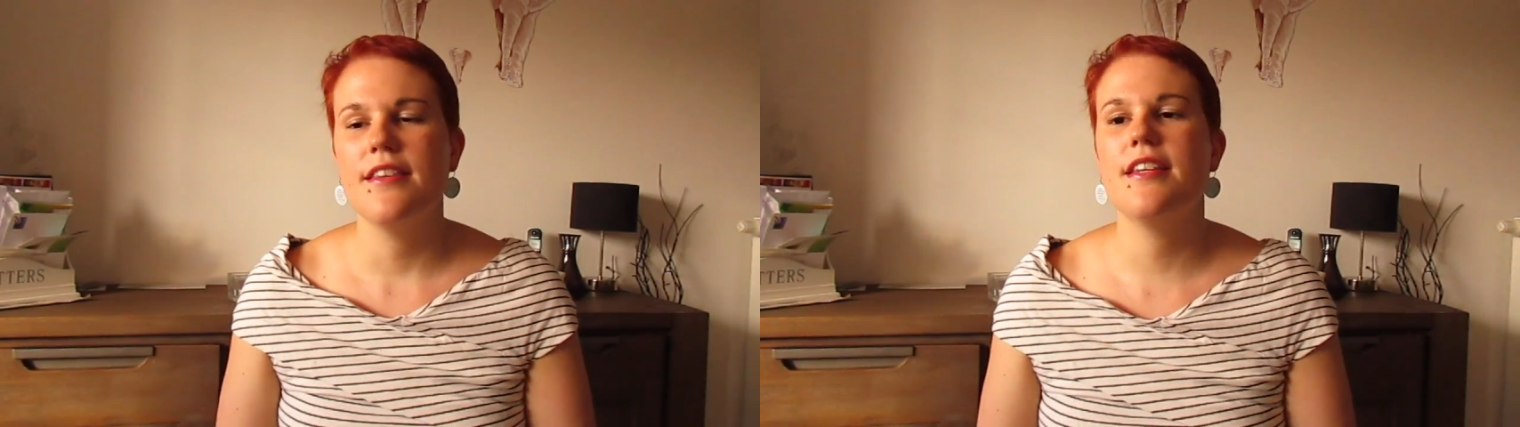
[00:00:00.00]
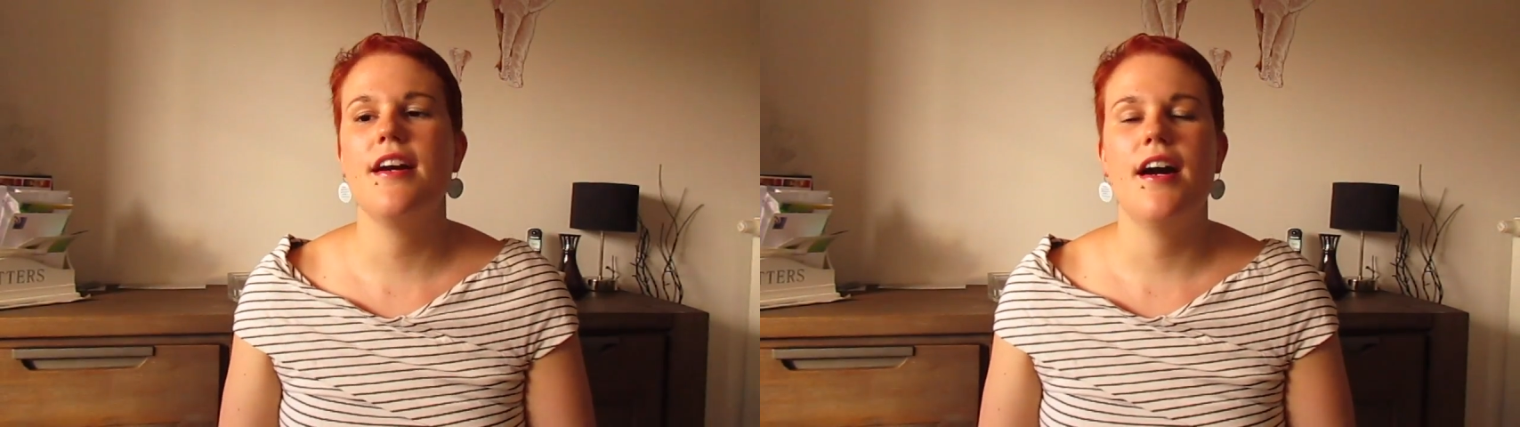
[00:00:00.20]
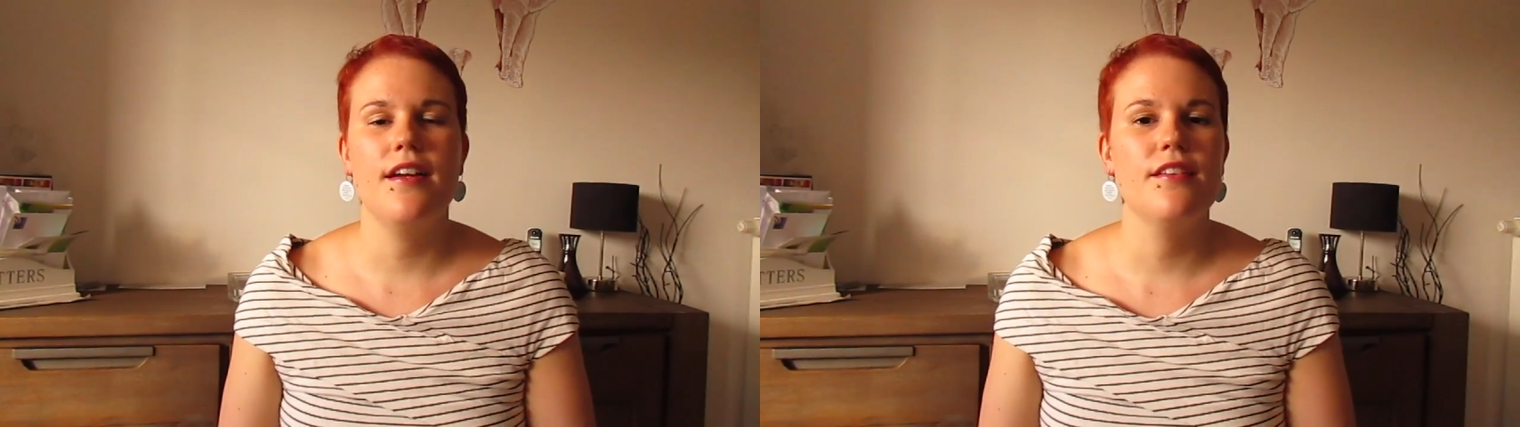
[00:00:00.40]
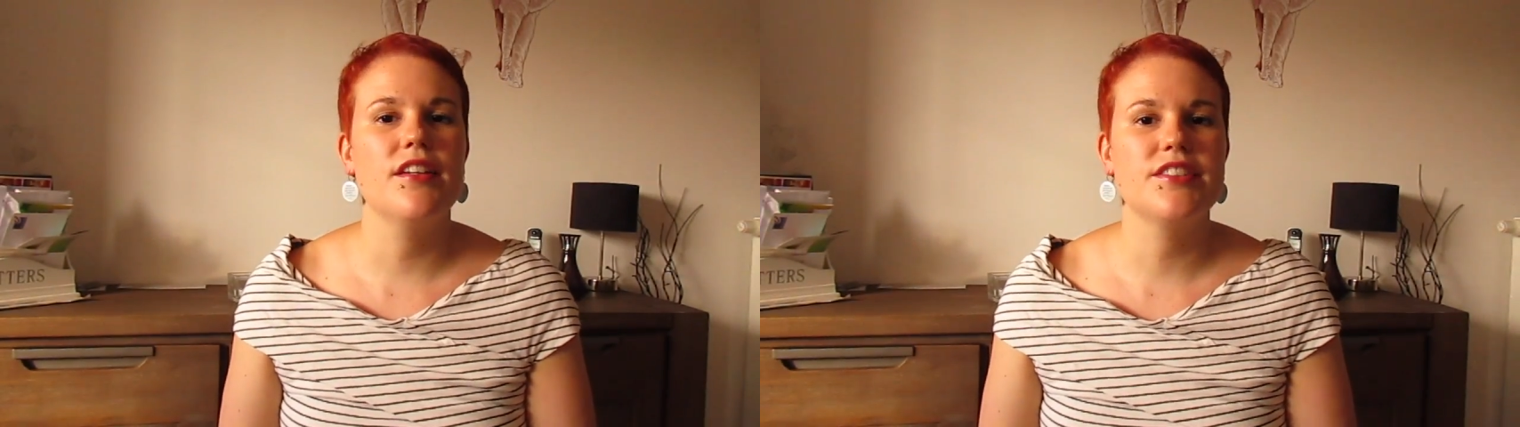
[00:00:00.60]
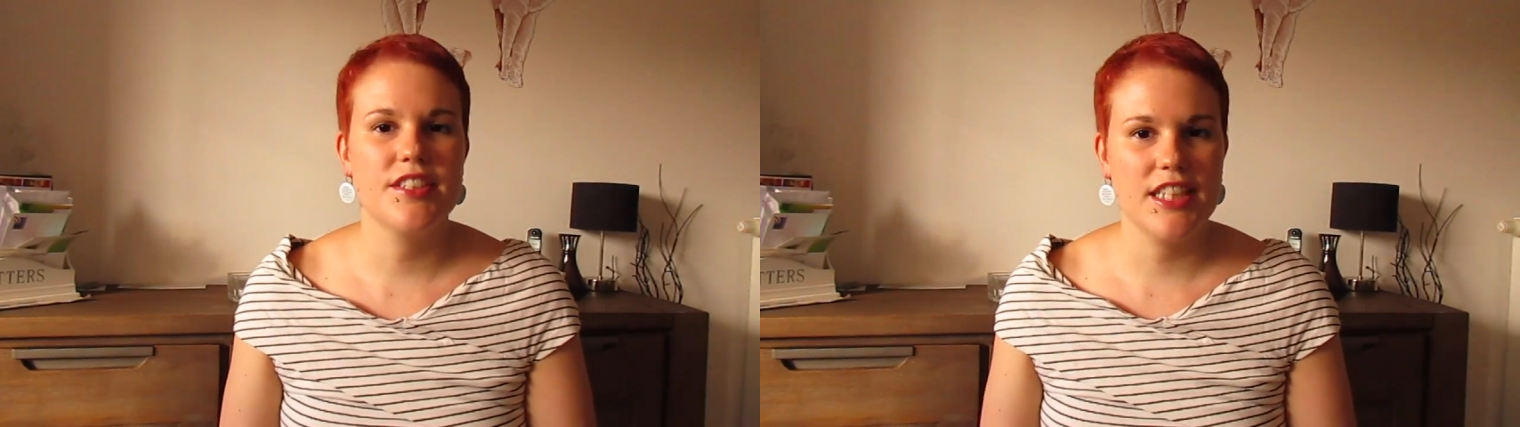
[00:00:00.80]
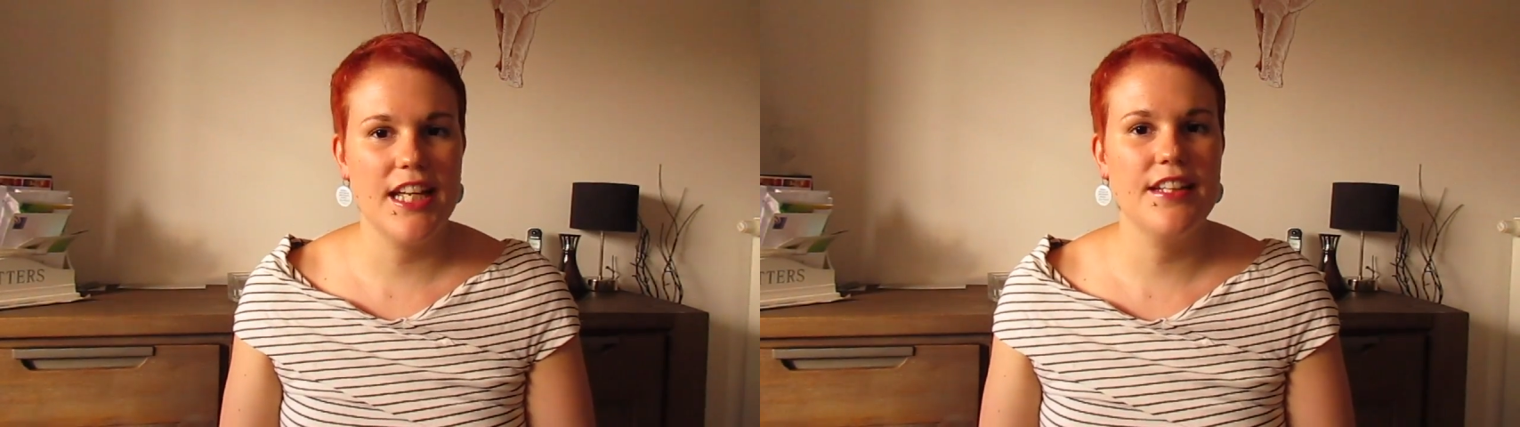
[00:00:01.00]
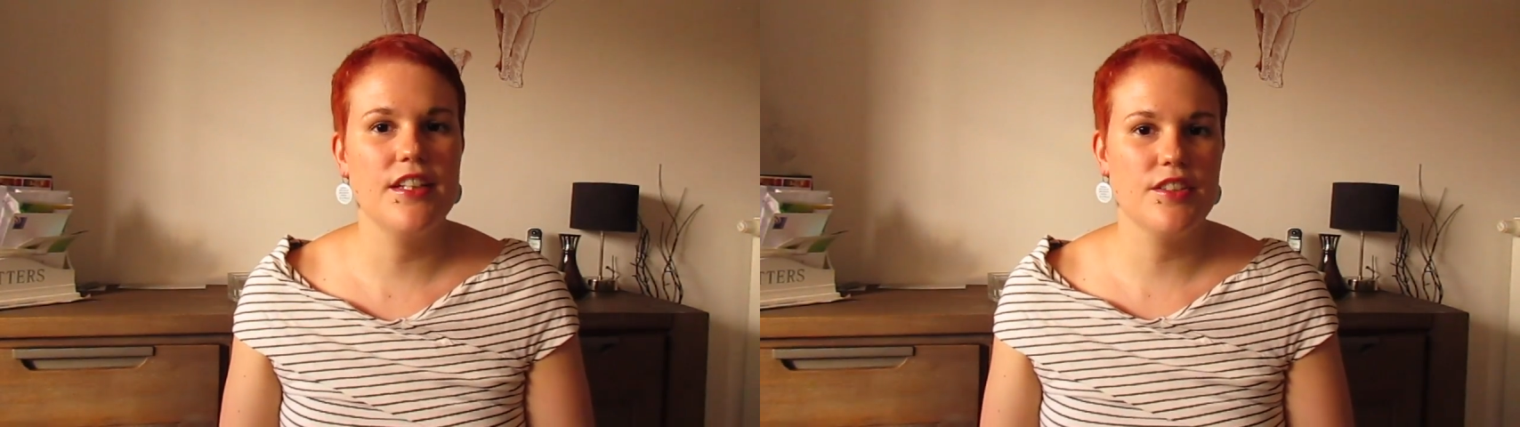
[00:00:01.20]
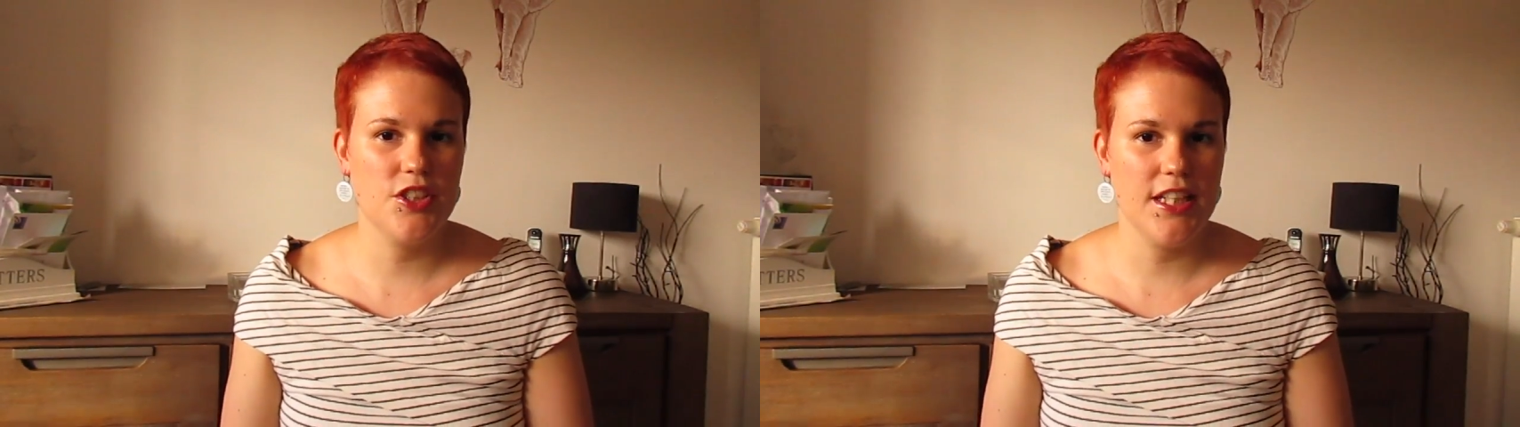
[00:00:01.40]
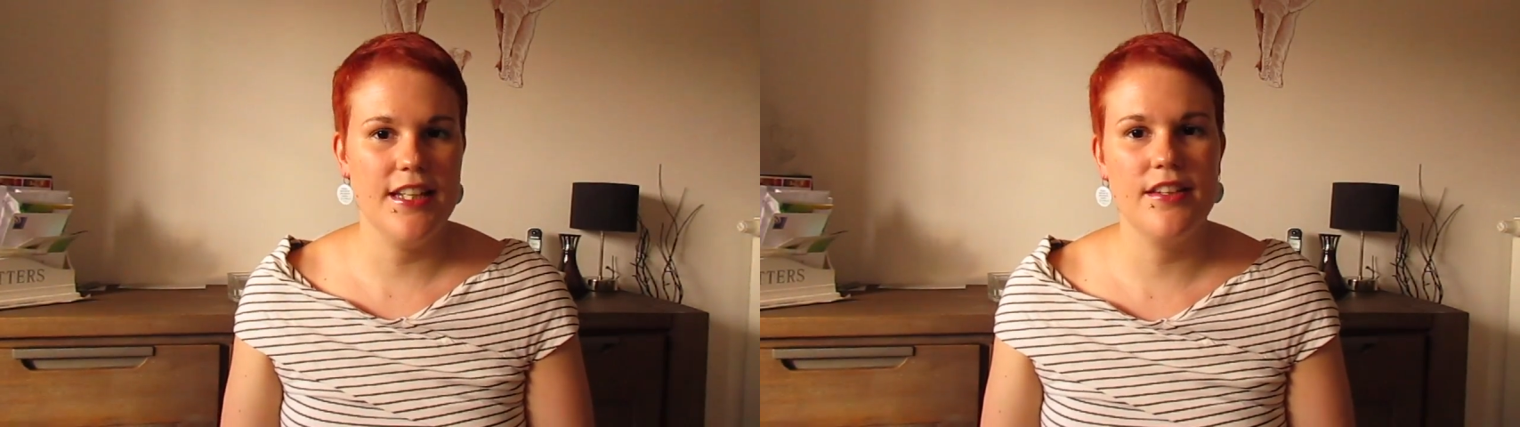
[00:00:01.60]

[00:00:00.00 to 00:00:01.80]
there are lots and lots